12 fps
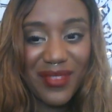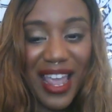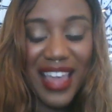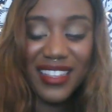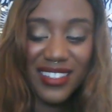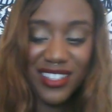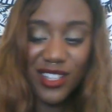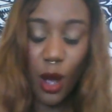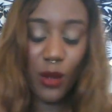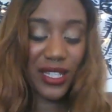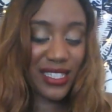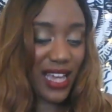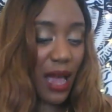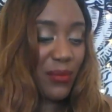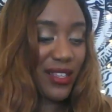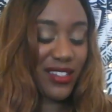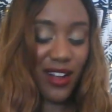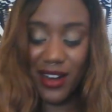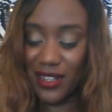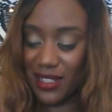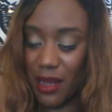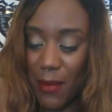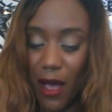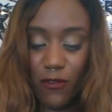And this is the only time this card has
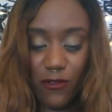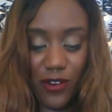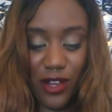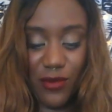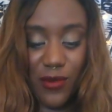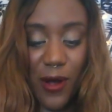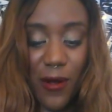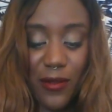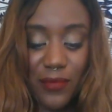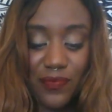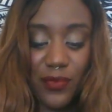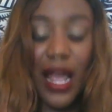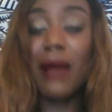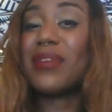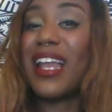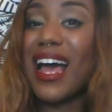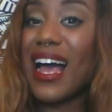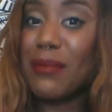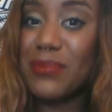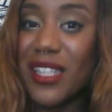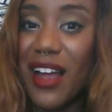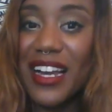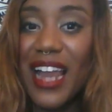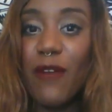come out for you all. I'm
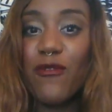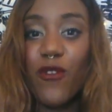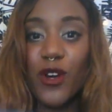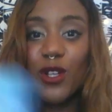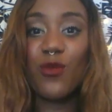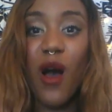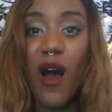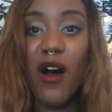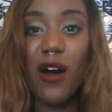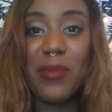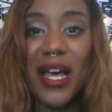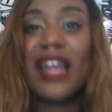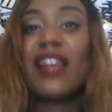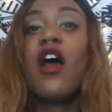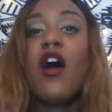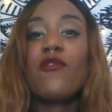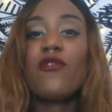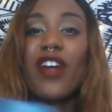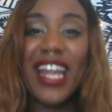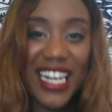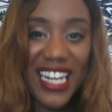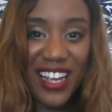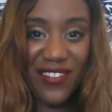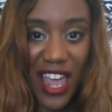sorry, not for you all, but for
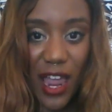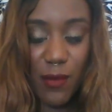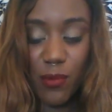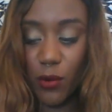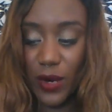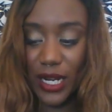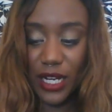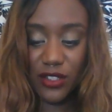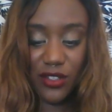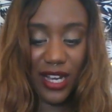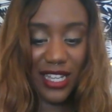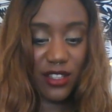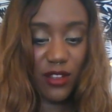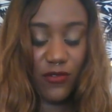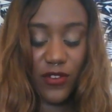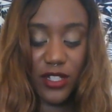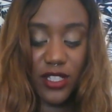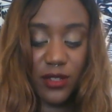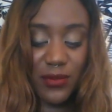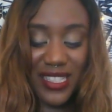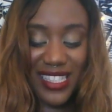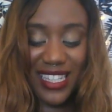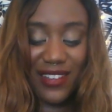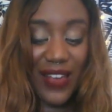any of the April readings. You guys are the first to
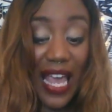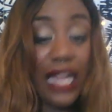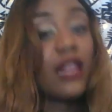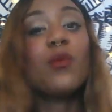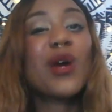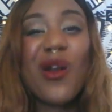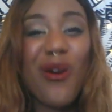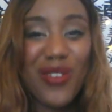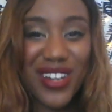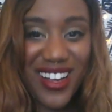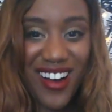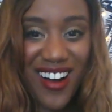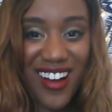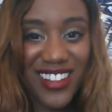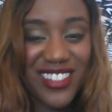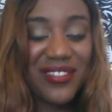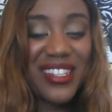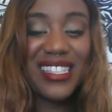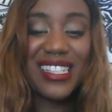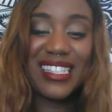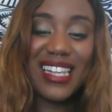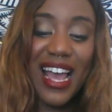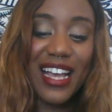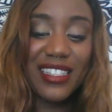receive anyone holding a heart. So this is
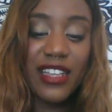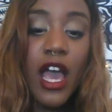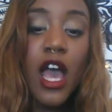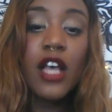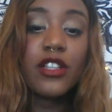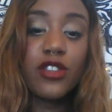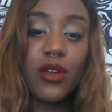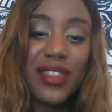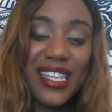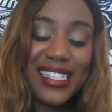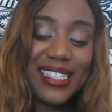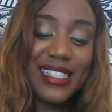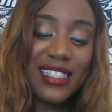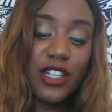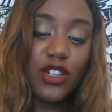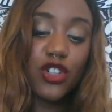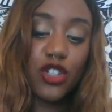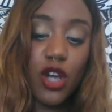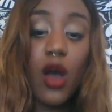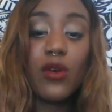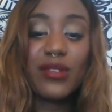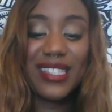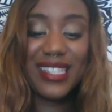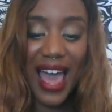nice. So this
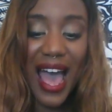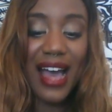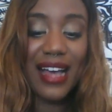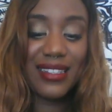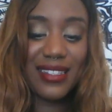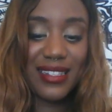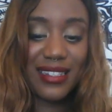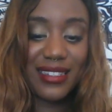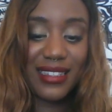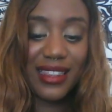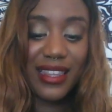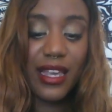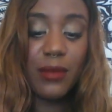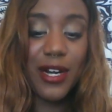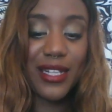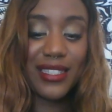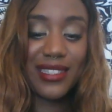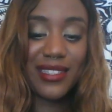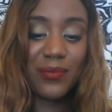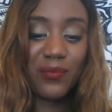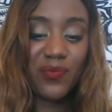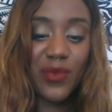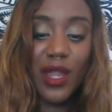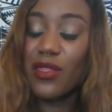shows that, Libras,
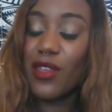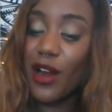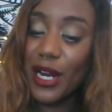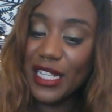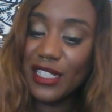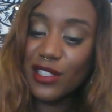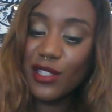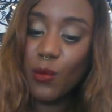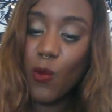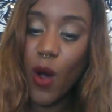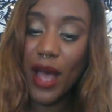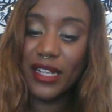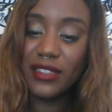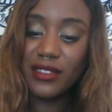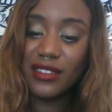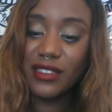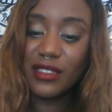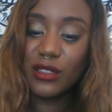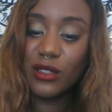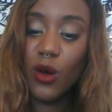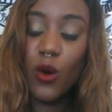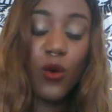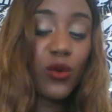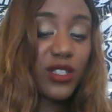there is someone
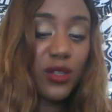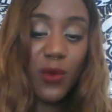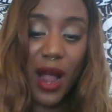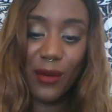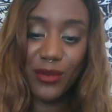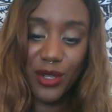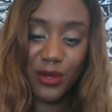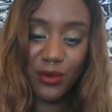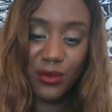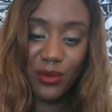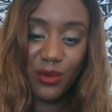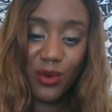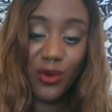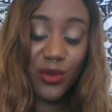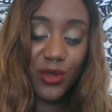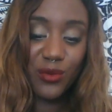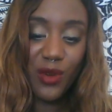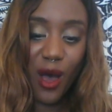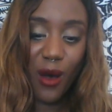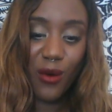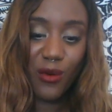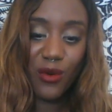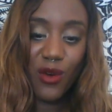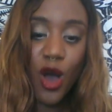who is around you, who you
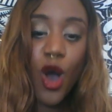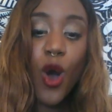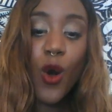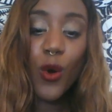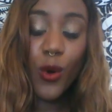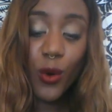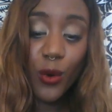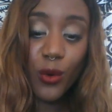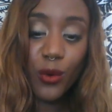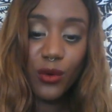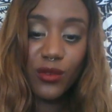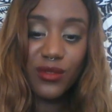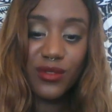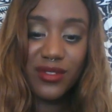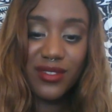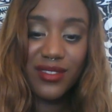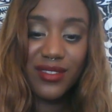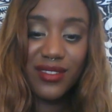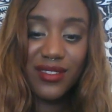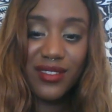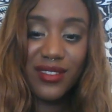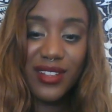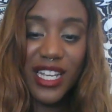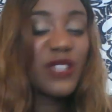know, who
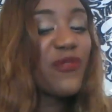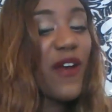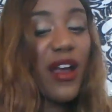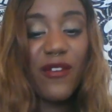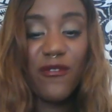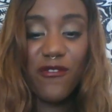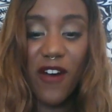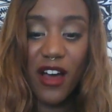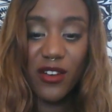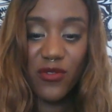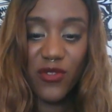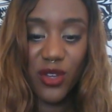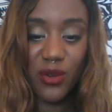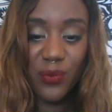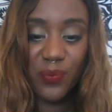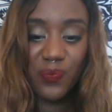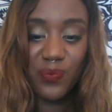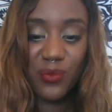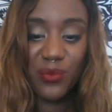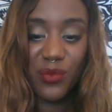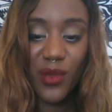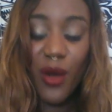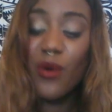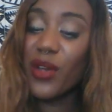is very fond of you,
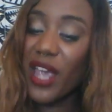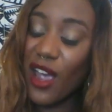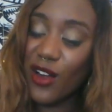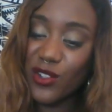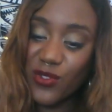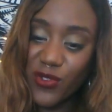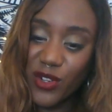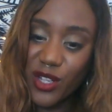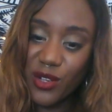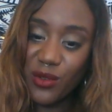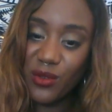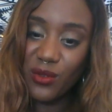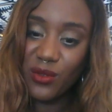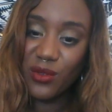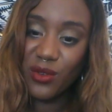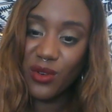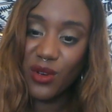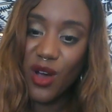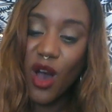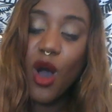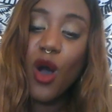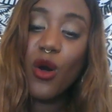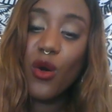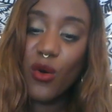who cares for you,
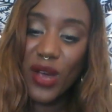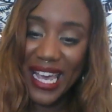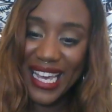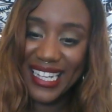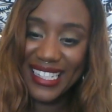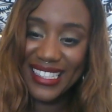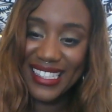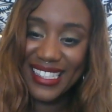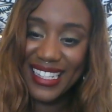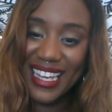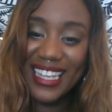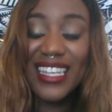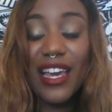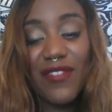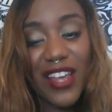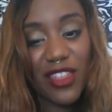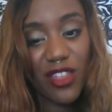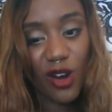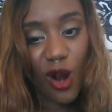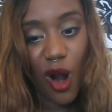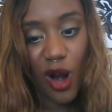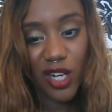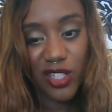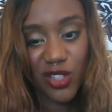who is giving their
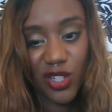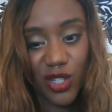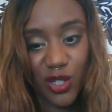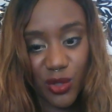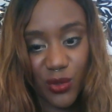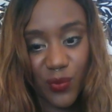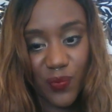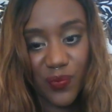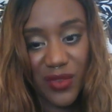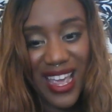heart to you.